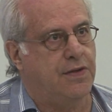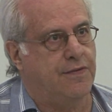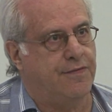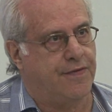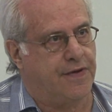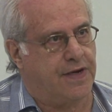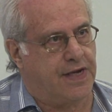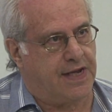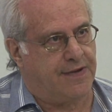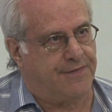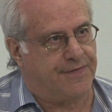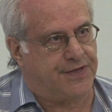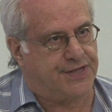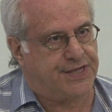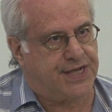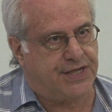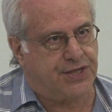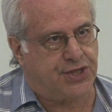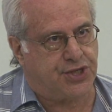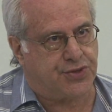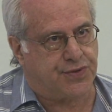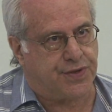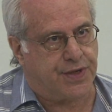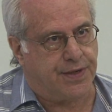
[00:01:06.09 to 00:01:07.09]
for half a
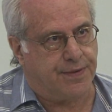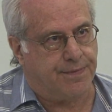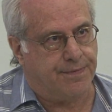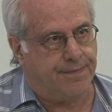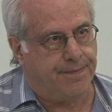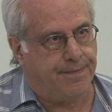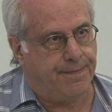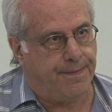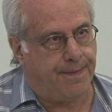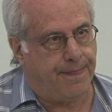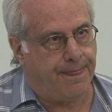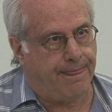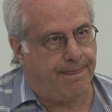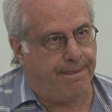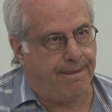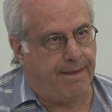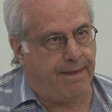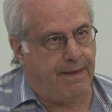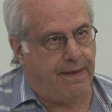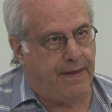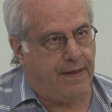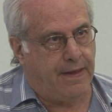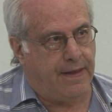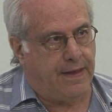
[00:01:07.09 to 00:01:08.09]
century.
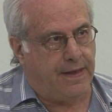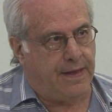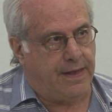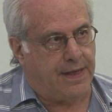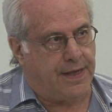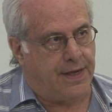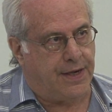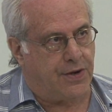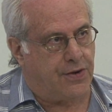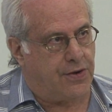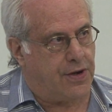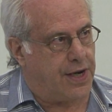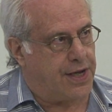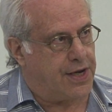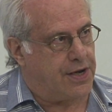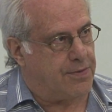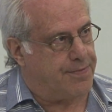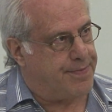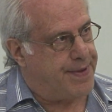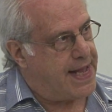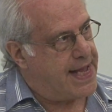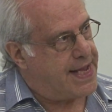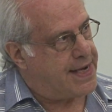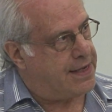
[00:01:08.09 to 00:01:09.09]
In an earlier
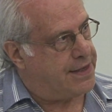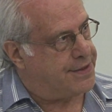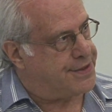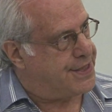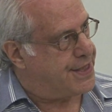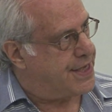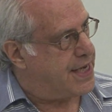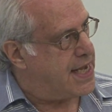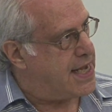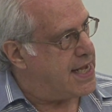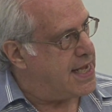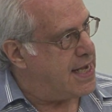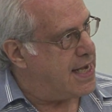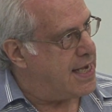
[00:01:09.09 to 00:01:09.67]
panel today,